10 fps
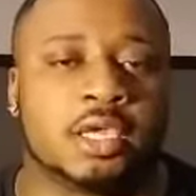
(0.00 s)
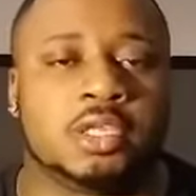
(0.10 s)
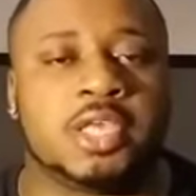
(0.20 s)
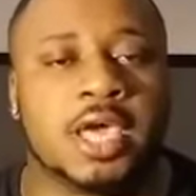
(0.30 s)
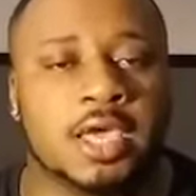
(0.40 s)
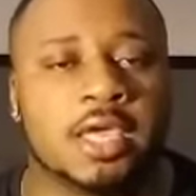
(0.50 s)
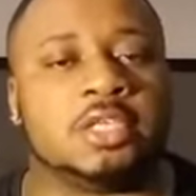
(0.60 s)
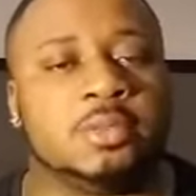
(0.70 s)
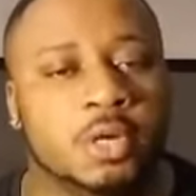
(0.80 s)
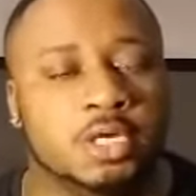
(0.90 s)
date
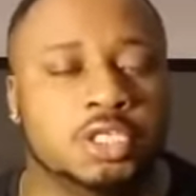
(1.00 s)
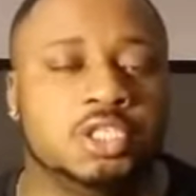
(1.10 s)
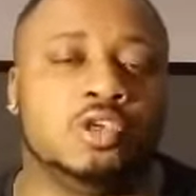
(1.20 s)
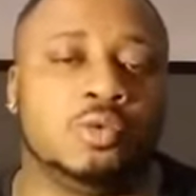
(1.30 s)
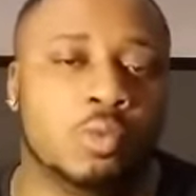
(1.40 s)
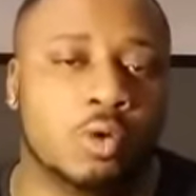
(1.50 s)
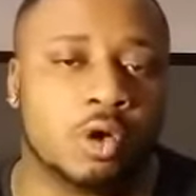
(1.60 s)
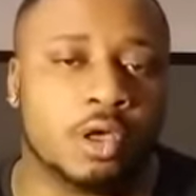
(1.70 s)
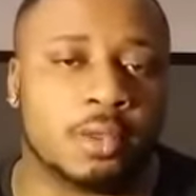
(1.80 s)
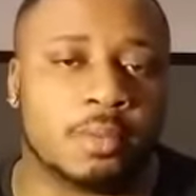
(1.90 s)
as much as you
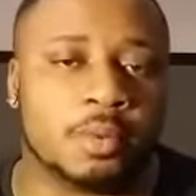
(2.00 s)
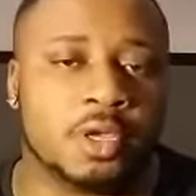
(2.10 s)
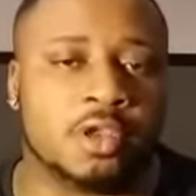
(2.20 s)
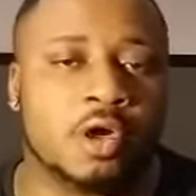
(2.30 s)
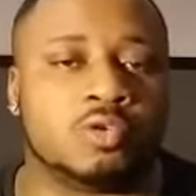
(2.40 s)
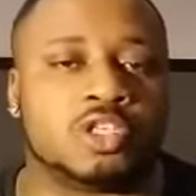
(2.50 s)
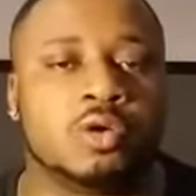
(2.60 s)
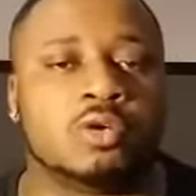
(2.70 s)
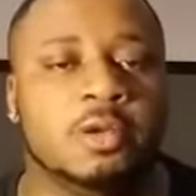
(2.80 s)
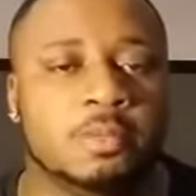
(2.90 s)
want, but don't
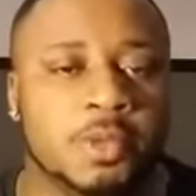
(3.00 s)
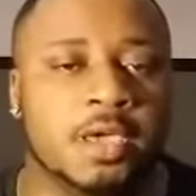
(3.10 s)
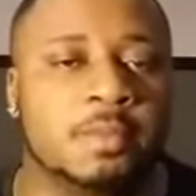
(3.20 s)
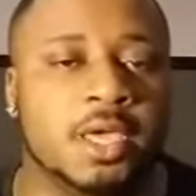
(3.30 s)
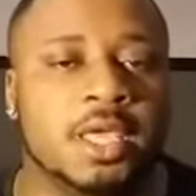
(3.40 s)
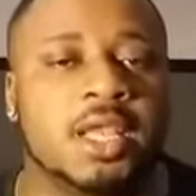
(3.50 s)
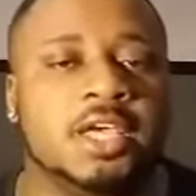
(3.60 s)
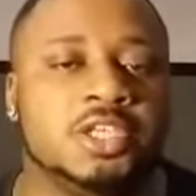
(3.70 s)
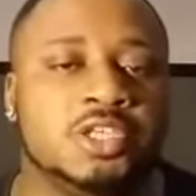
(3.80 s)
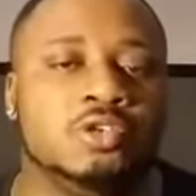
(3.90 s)
show commitment
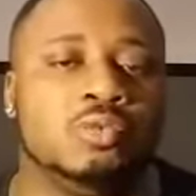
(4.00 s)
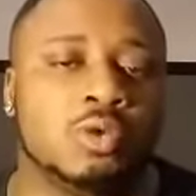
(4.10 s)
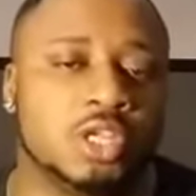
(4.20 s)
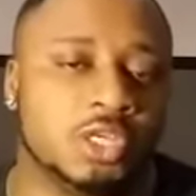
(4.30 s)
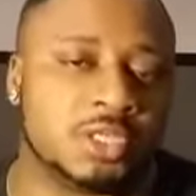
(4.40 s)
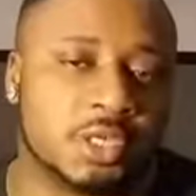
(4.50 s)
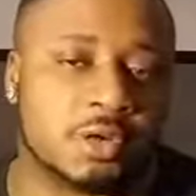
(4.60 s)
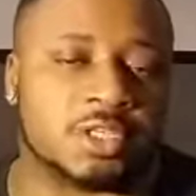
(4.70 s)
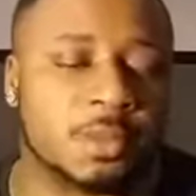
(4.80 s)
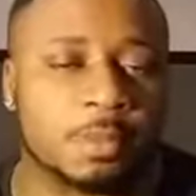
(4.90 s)
unless you're really
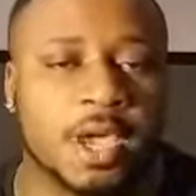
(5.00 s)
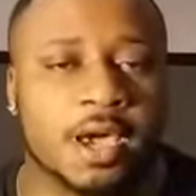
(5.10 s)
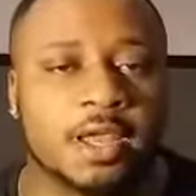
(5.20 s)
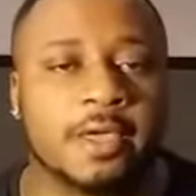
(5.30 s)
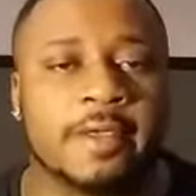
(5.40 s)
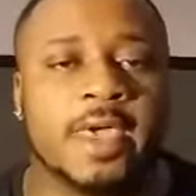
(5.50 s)
serious about it.